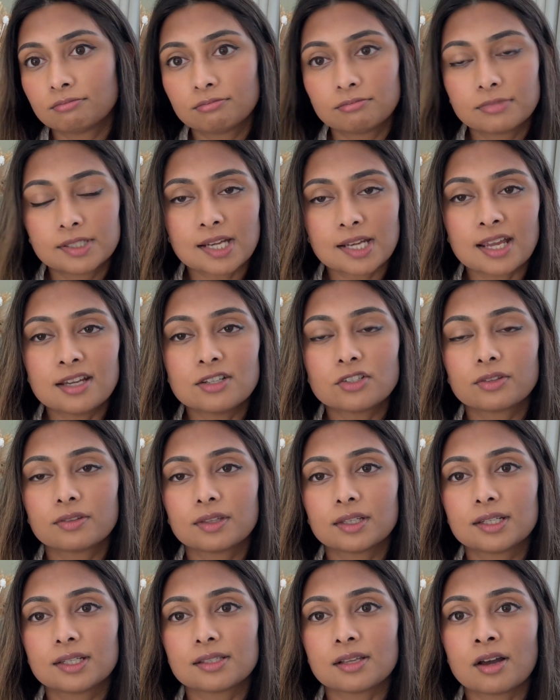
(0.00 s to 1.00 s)
stage of
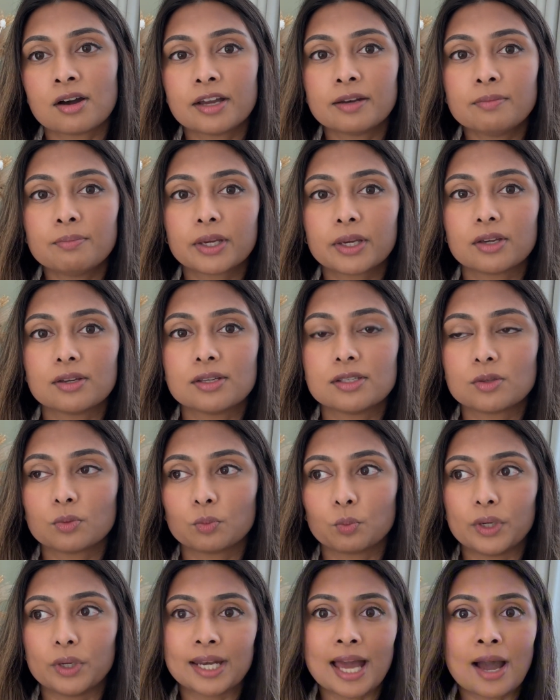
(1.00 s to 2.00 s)
the design, because
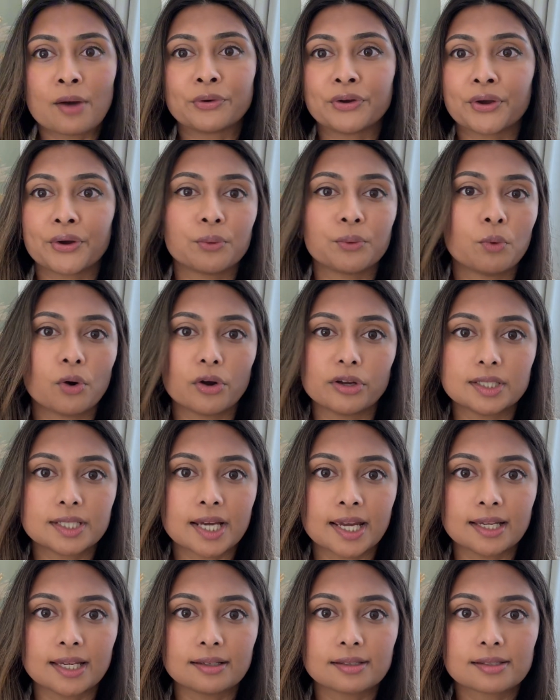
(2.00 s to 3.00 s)
we now know what it
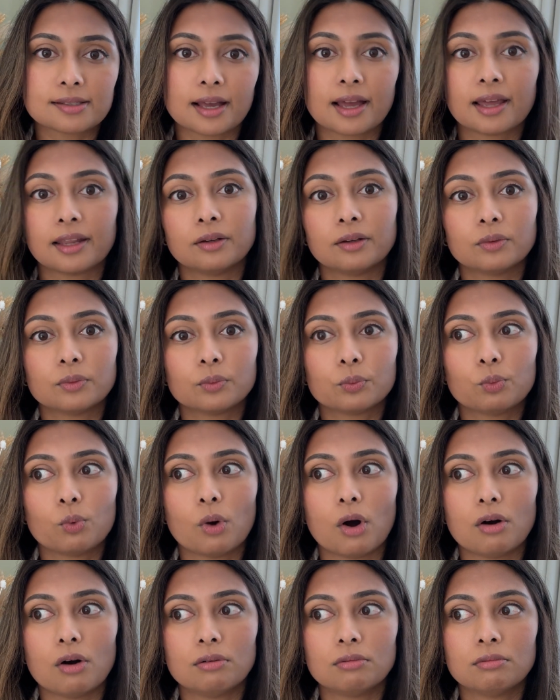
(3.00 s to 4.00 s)
takes and
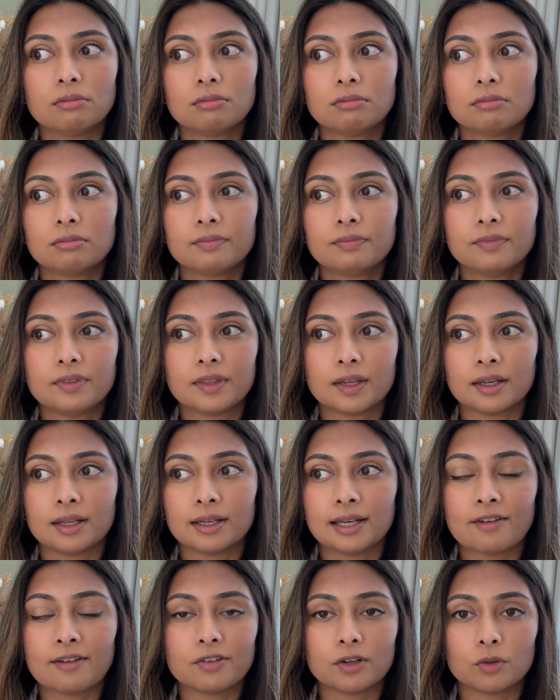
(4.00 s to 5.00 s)
what the
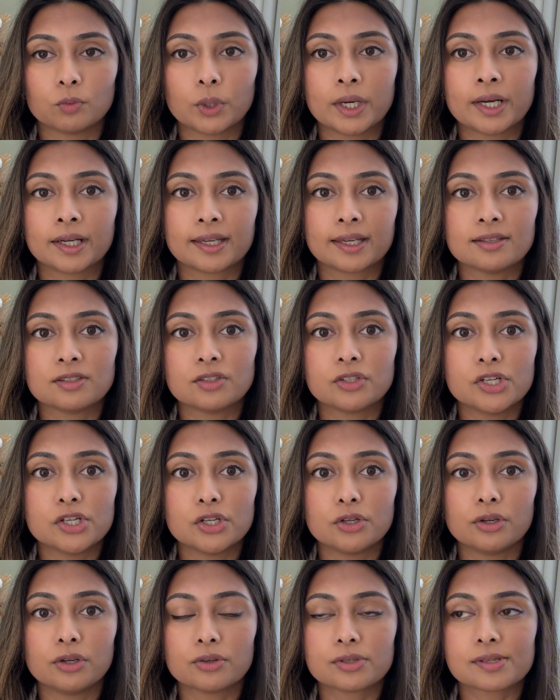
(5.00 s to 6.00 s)
level of work is to
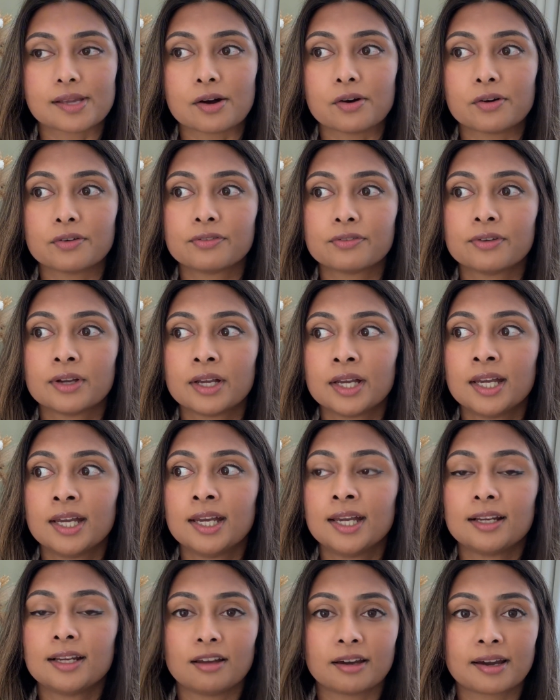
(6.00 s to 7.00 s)
do yourself.
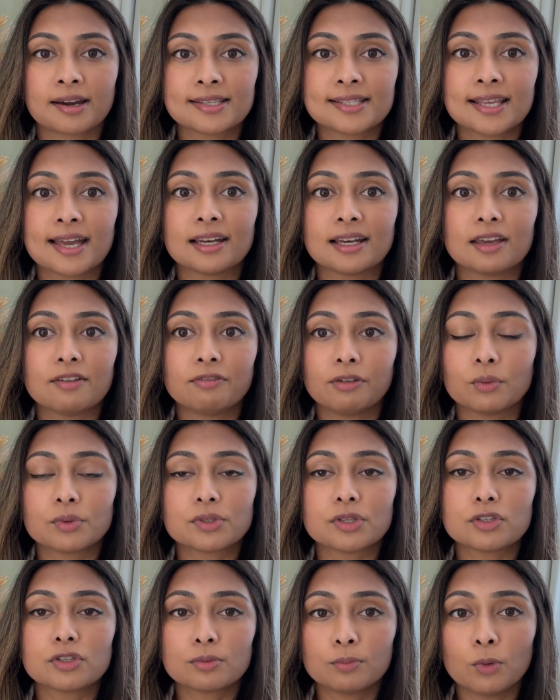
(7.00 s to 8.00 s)
Like I said, if it
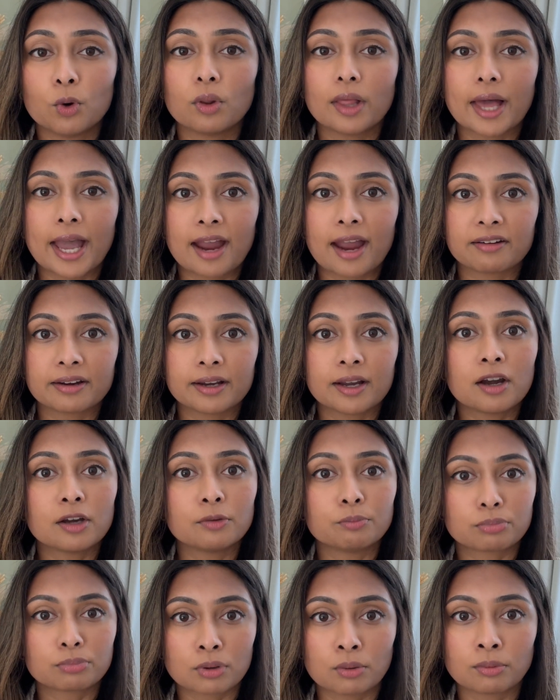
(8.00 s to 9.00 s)
was a small area,
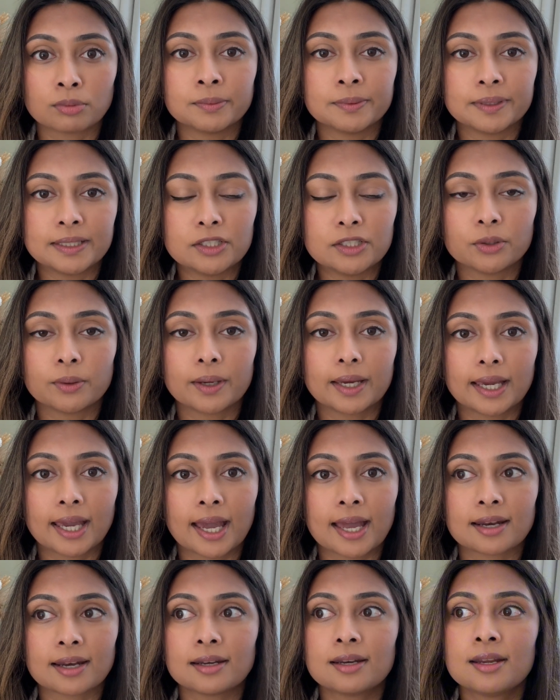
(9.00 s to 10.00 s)
I'd probably do it
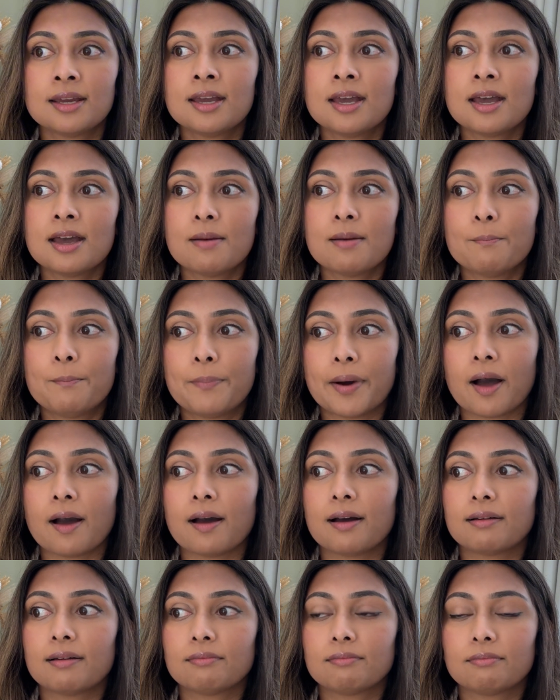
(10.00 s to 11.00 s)
again.
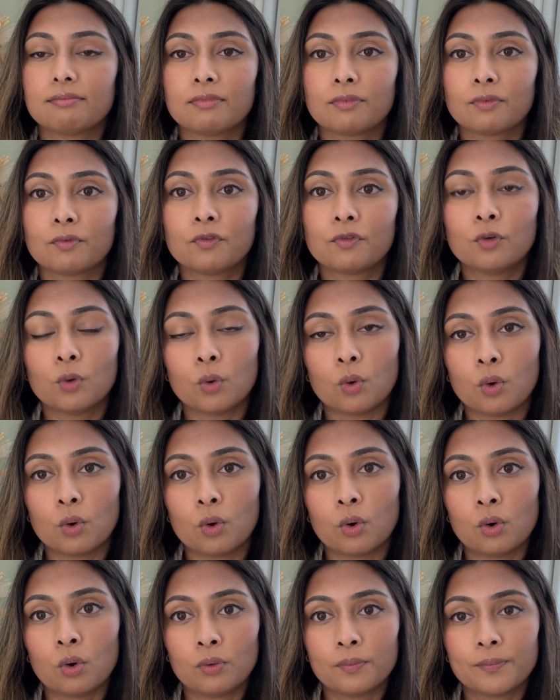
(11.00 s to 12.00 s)
But
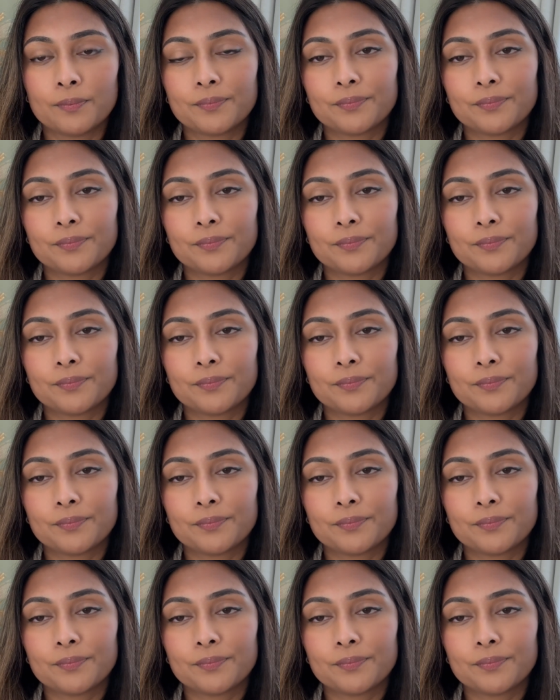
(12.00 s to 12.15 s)
for